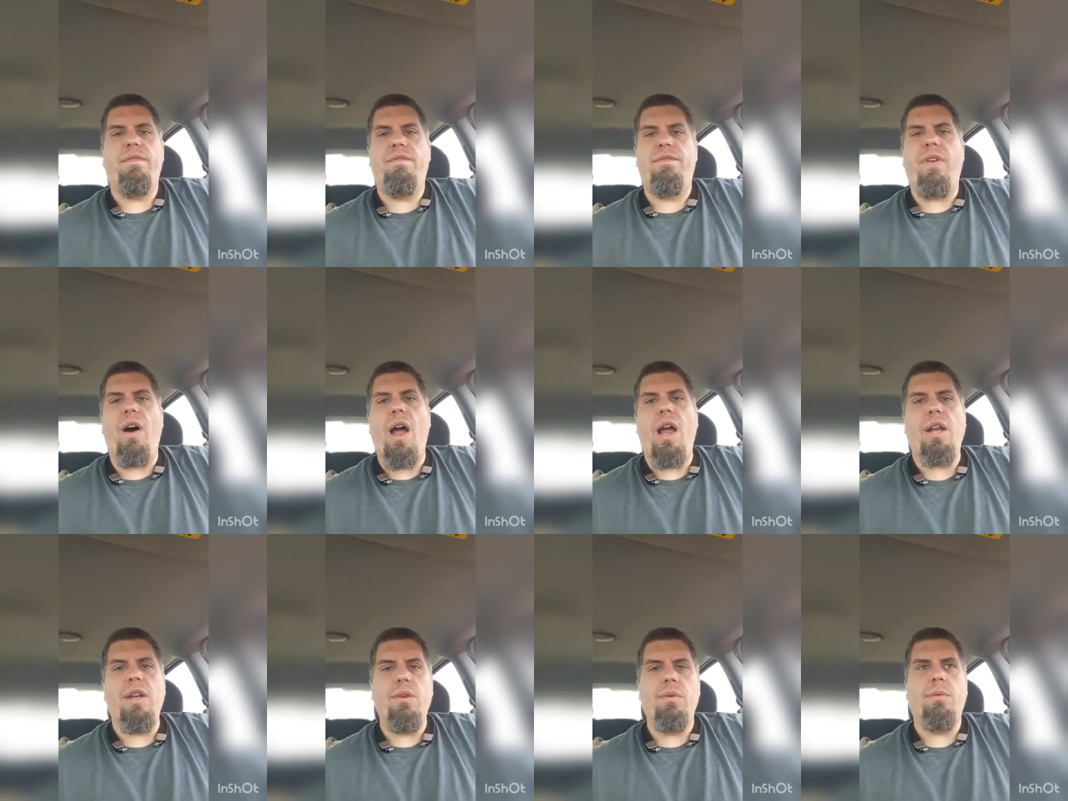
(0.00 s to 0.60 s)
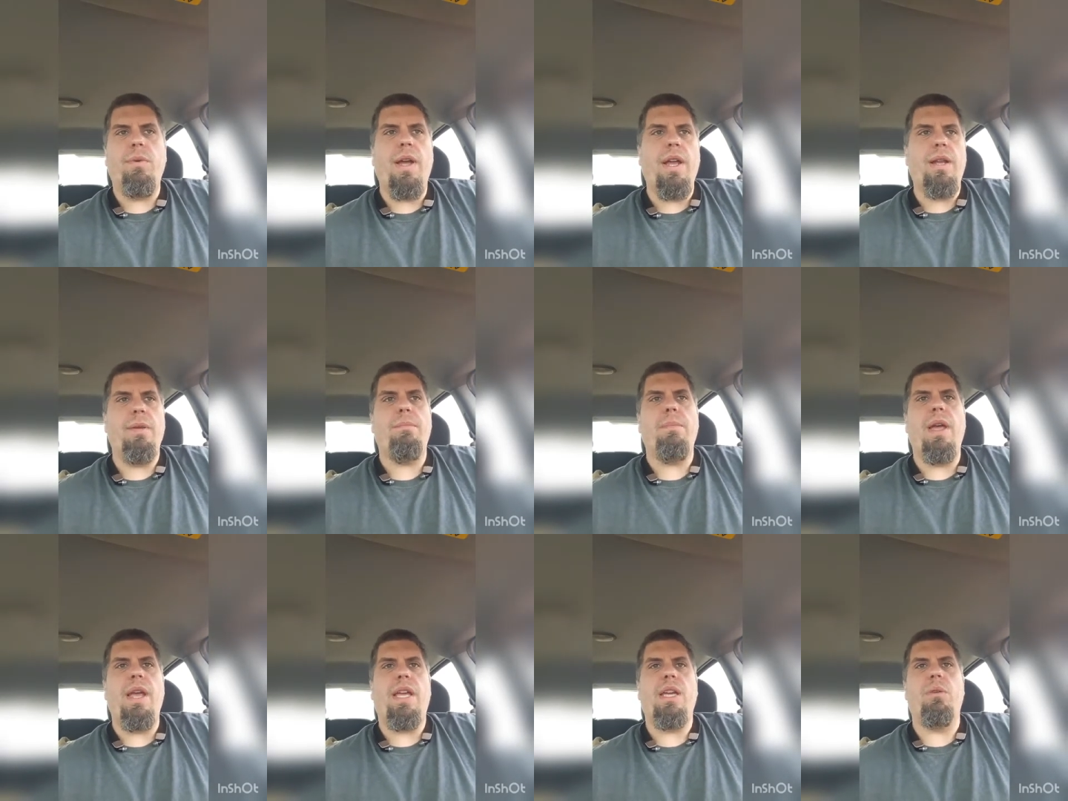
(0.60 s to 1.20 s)
Find a way to
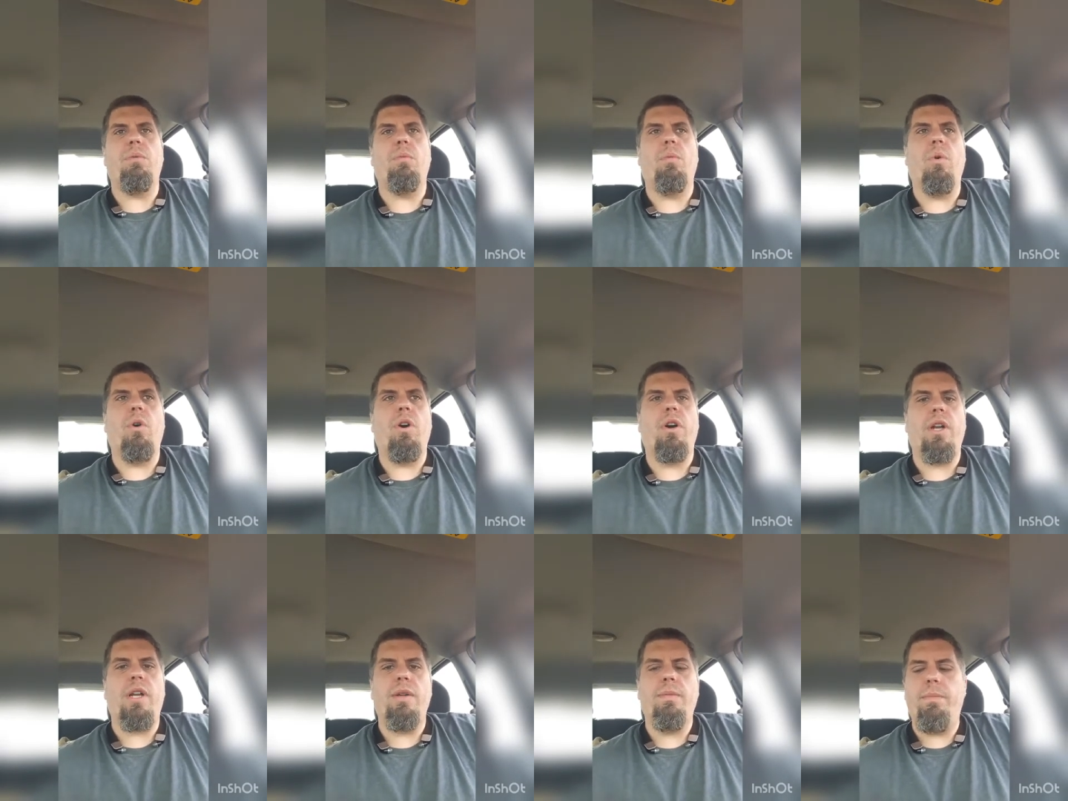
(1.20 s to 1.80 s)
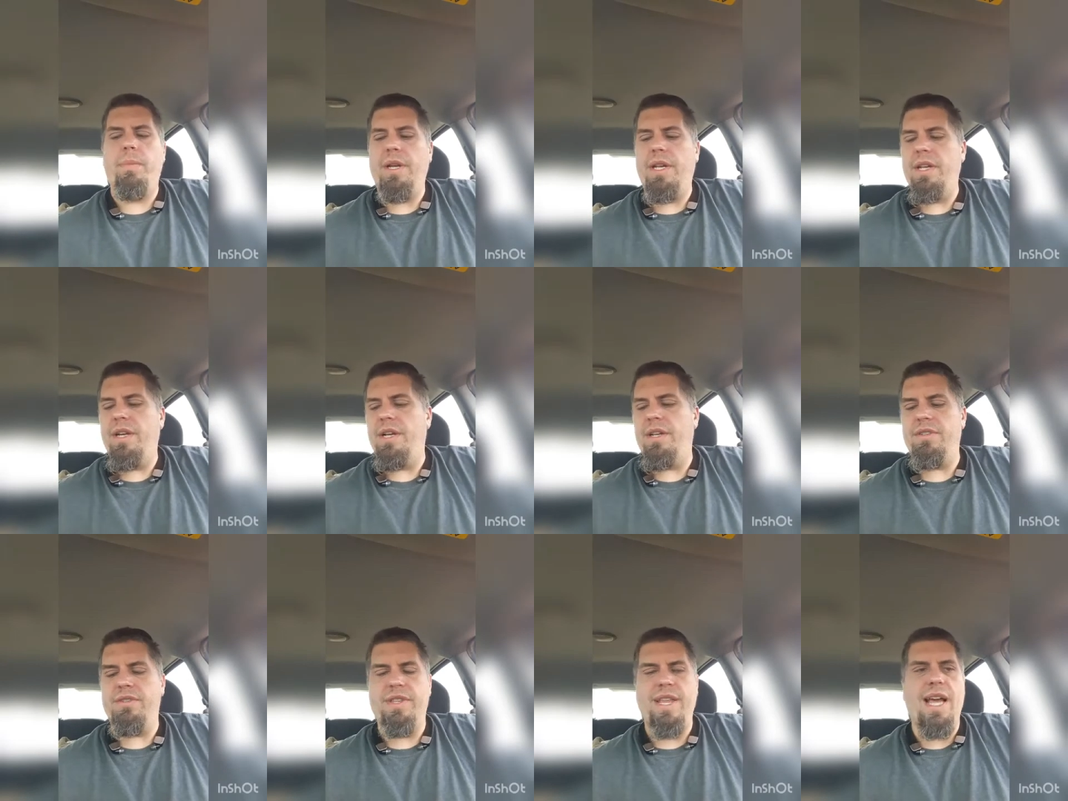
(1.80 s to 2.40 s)
make it work,
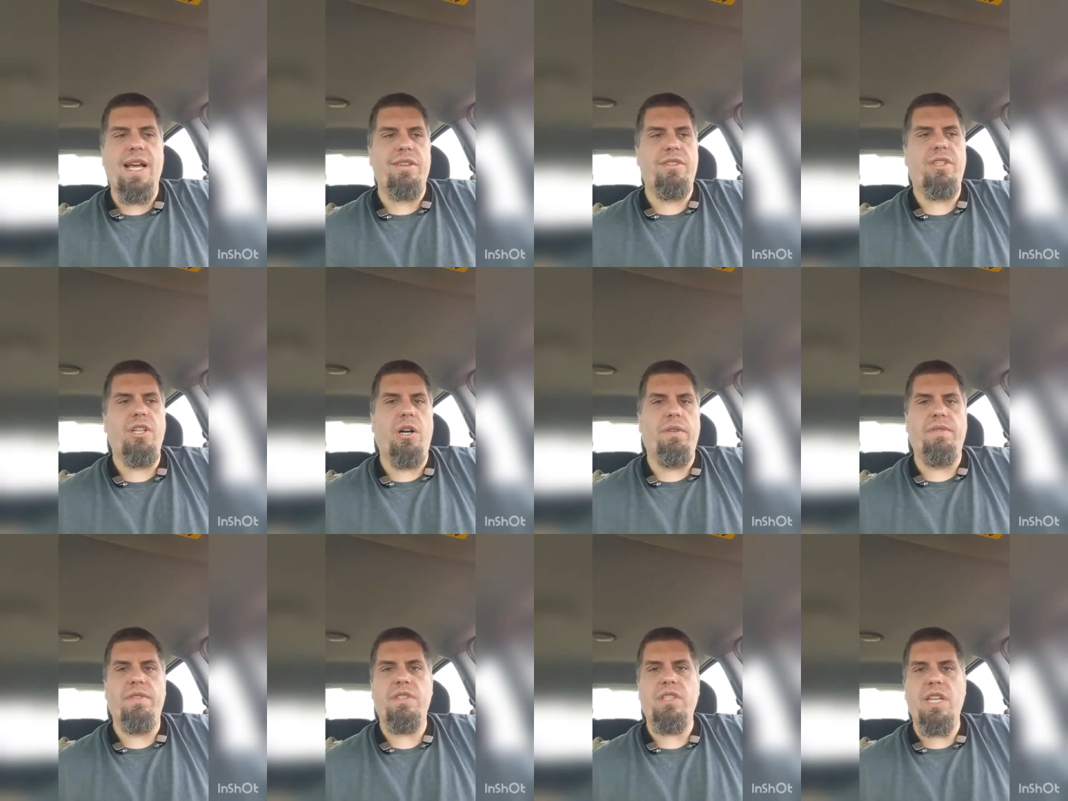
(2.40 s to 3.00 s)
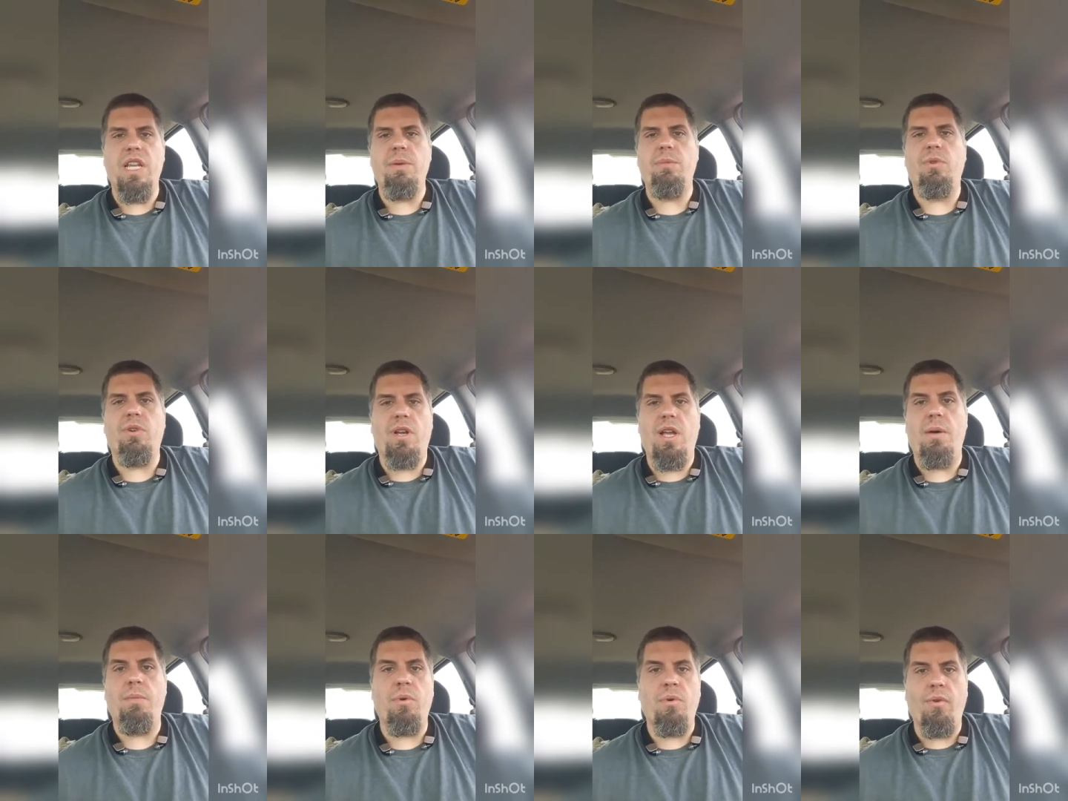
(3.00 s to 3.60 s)
because that self-esteem will
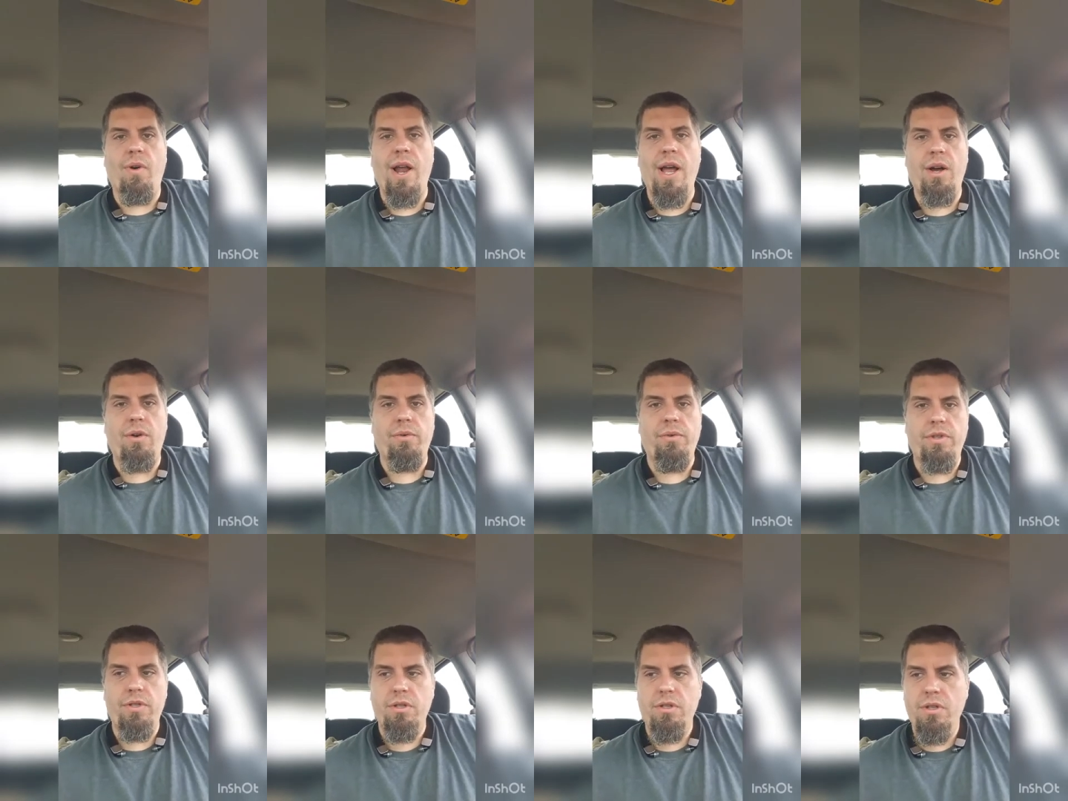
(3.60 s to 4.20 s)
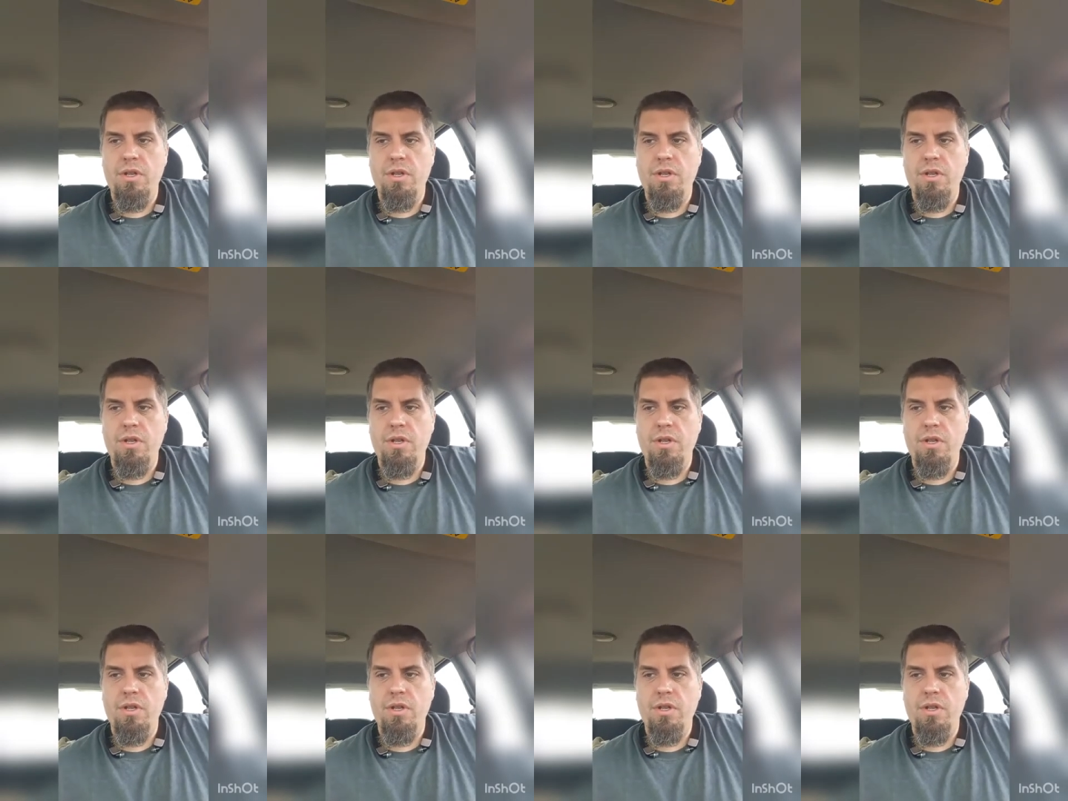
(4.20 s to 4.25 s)
come around.